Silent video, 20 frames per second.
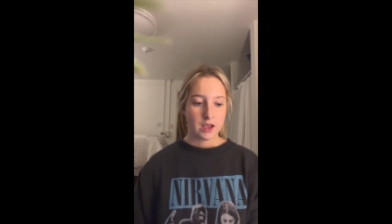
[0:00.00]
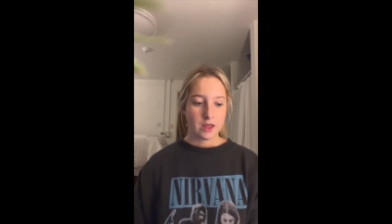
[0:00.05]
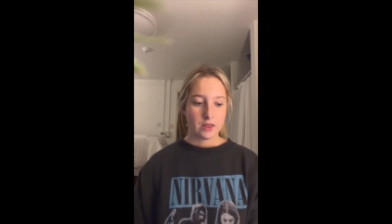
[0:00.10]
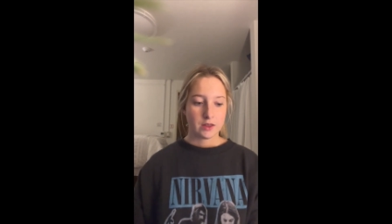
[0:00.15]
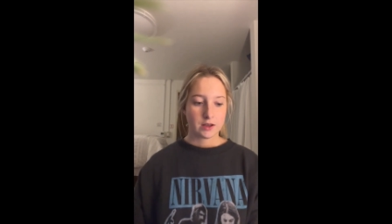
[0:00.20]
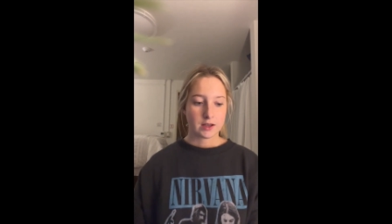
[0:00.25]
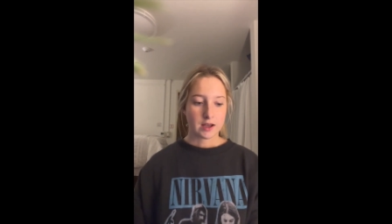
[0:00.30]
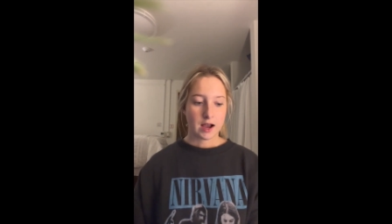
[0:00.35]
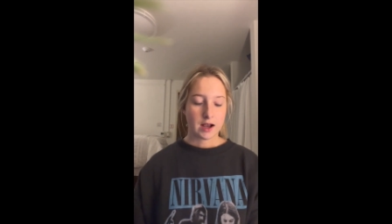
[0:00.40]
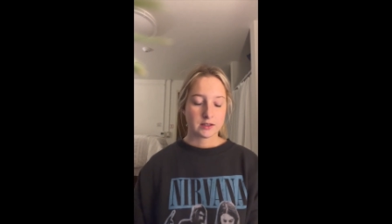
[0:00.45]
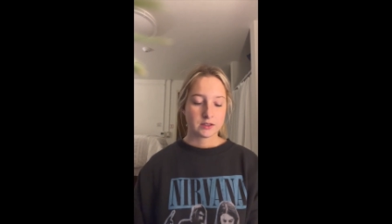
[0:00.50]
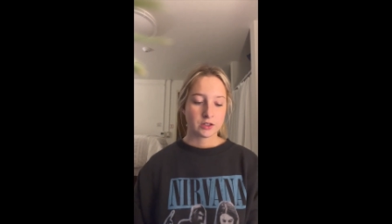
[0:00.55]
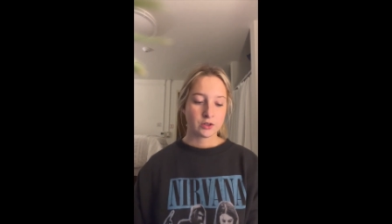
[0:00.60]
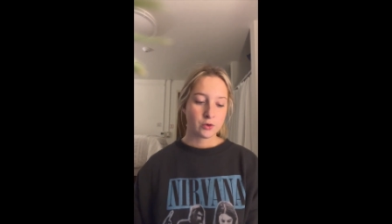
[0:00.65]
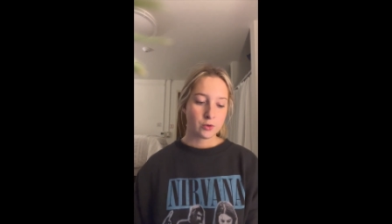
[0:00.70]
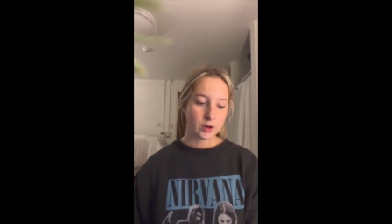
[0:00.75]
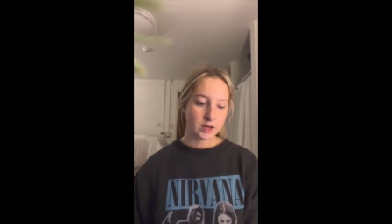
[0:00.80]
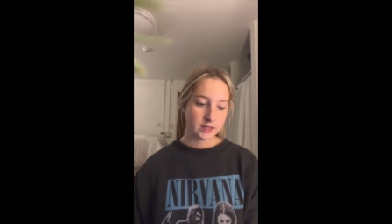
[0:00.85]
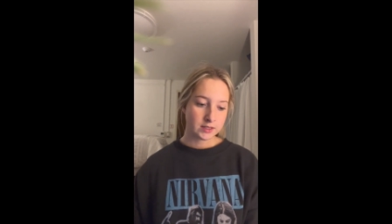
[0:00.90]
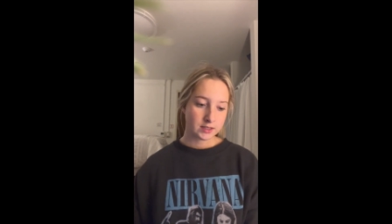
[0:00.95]
the
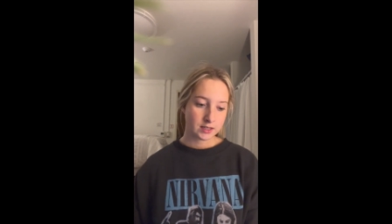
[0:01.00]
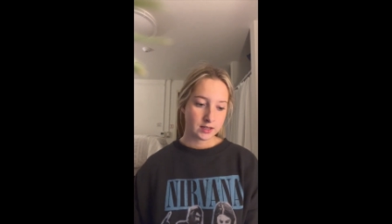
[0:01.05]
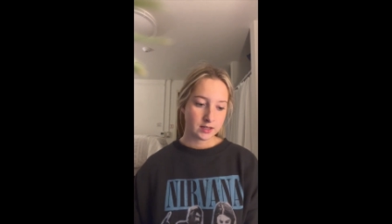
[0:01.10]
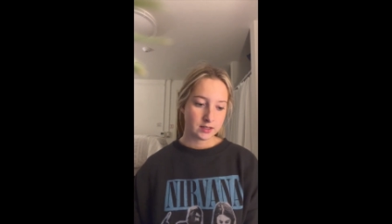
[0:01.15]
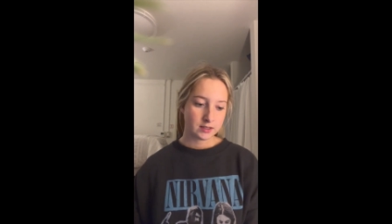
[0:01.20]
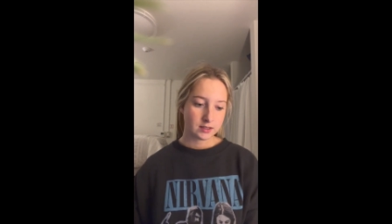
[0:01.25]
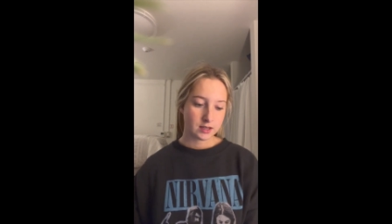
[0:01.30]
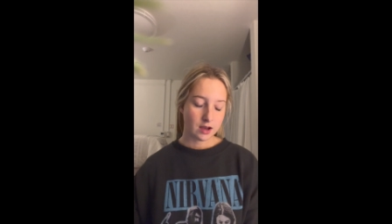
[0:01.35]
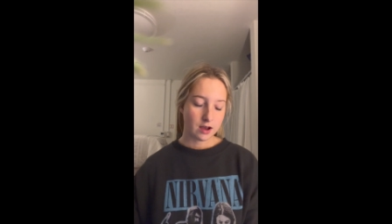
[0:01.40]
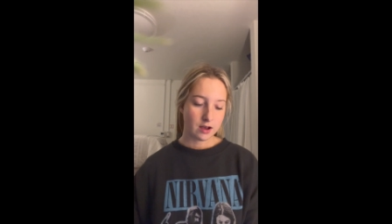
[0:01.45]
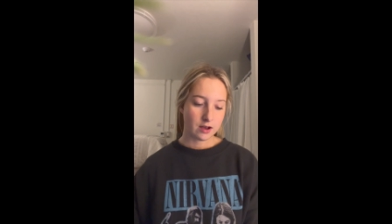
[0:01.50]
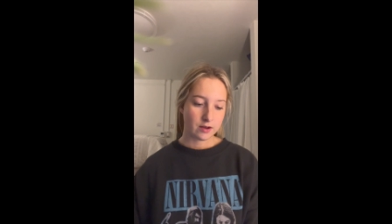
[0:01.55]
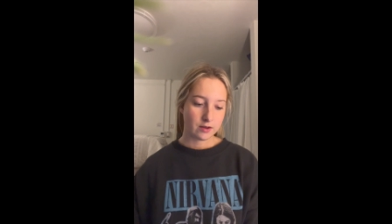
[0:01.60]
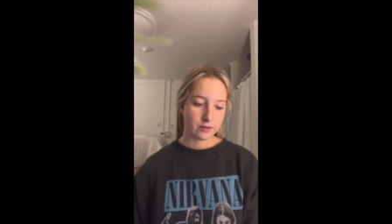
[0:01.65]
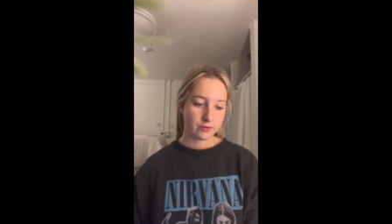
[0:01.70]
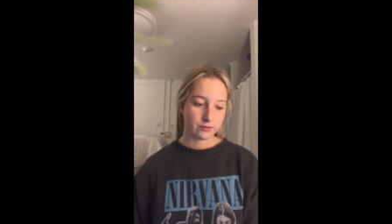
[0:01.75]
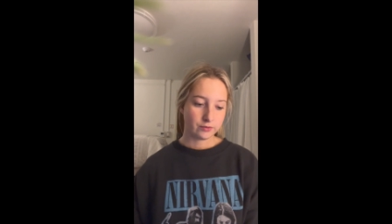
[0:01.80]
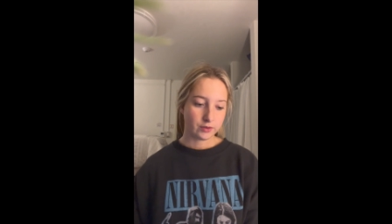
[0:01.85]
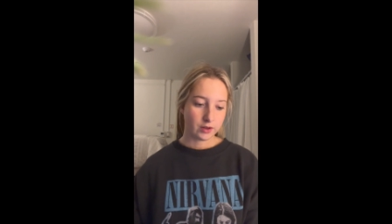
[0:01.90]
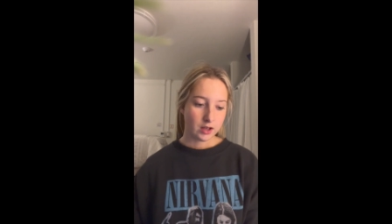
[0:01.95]
consequences of
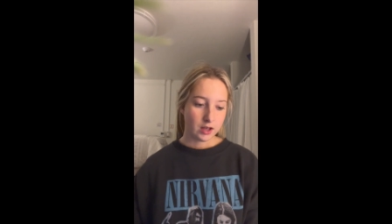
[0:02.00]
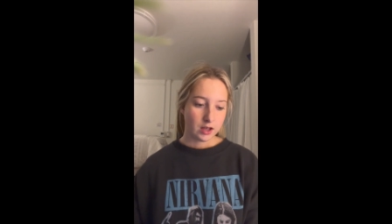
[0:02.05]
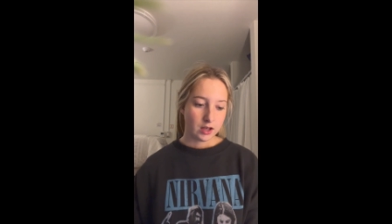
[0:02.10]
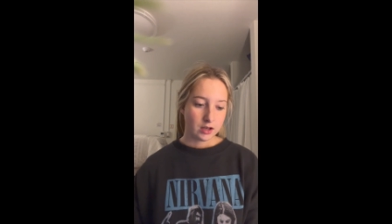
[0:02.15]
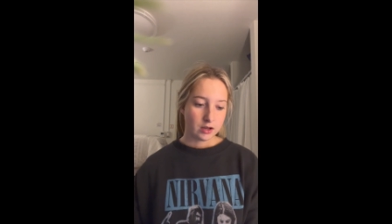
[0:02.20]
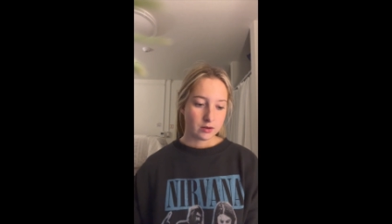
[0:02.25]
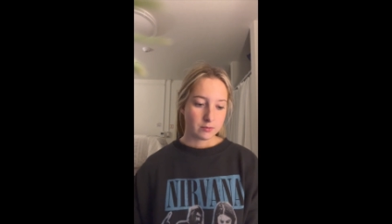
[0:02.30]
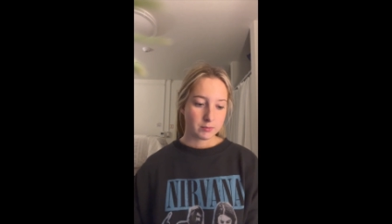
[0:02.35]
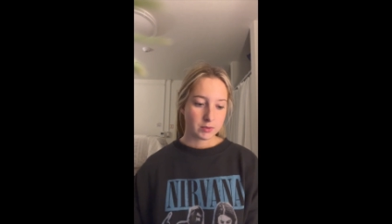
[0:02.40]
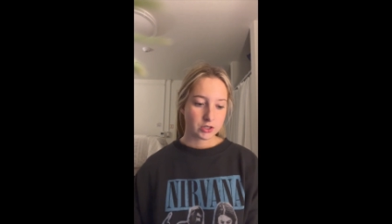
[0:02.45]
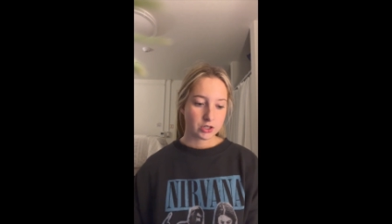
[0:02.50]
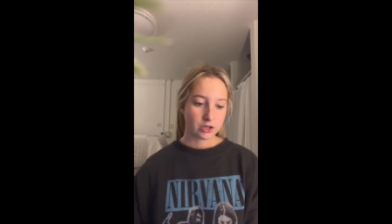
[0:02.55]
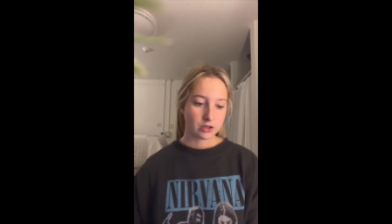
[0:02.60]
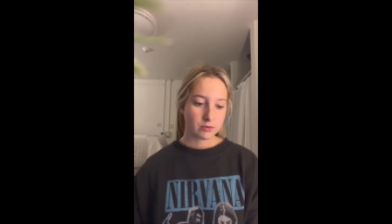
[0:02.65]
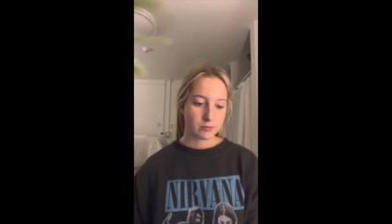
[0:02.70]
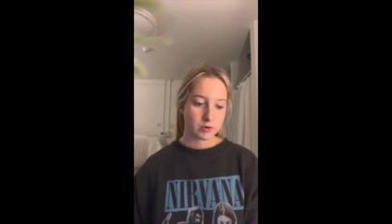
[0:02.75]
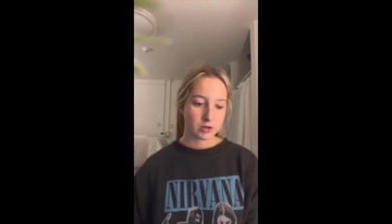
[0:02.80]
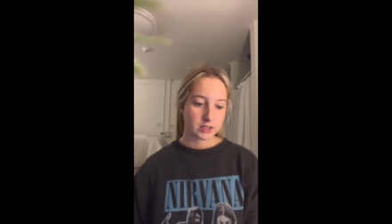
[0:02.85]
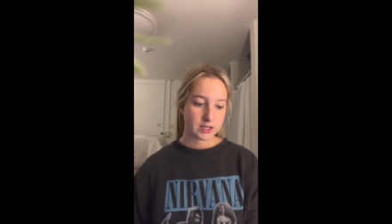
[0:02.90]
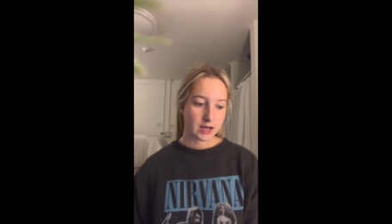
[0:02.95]
maternal
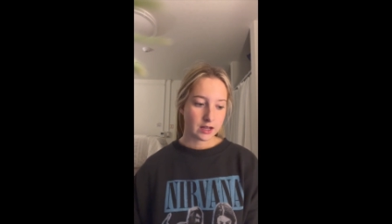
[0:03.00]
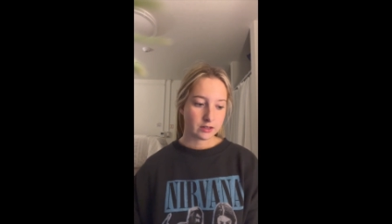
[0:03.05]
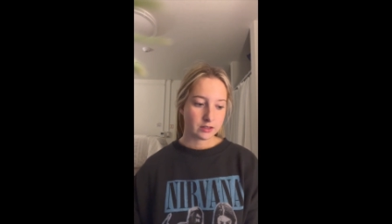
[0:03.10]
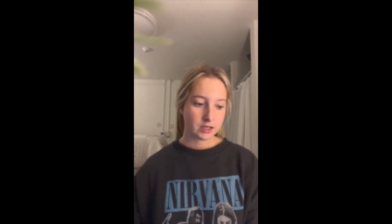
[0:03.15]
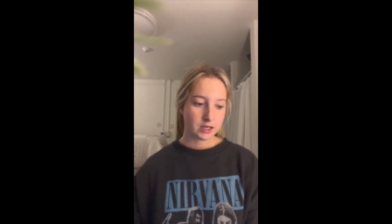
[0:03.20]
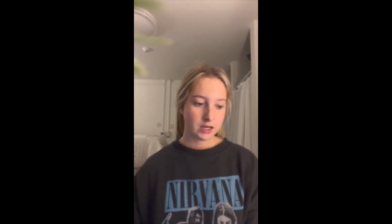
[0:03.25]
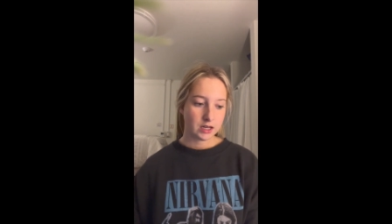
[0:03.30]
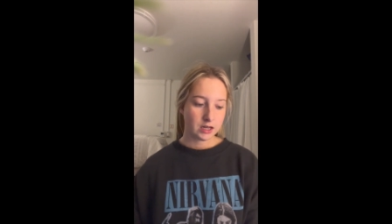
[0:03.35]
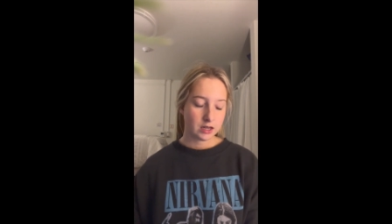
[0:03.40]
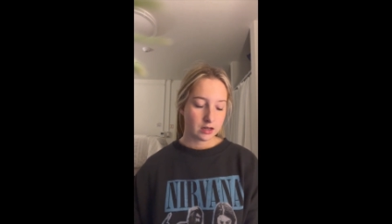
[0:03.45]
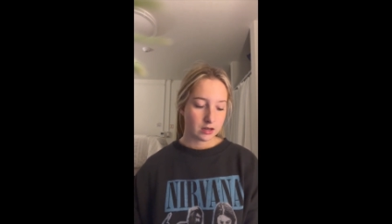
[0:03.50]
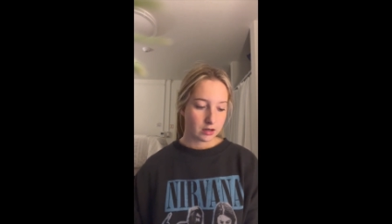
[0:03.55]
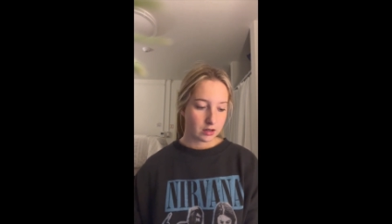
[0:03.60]
mortality